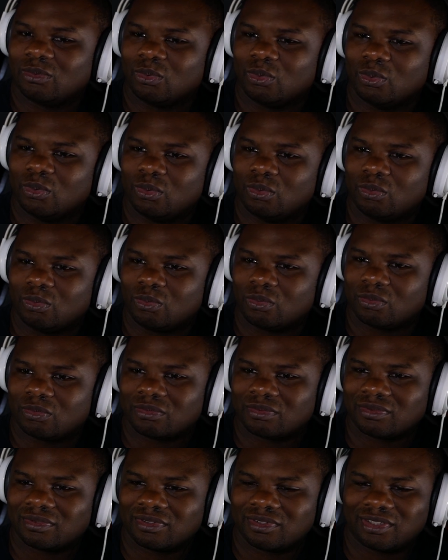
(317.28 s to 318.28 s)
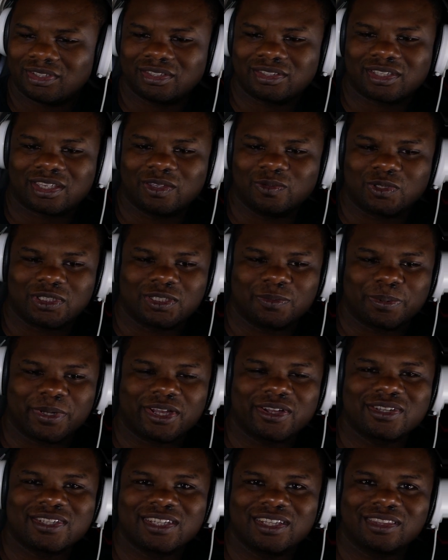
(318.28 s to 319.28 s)
Ooh. He's a
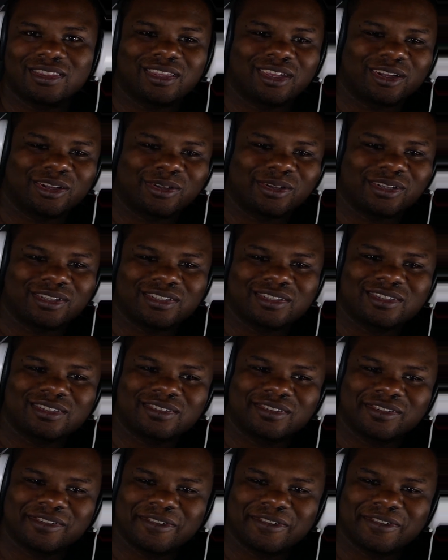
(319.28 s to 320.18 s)
conspiracy theorist.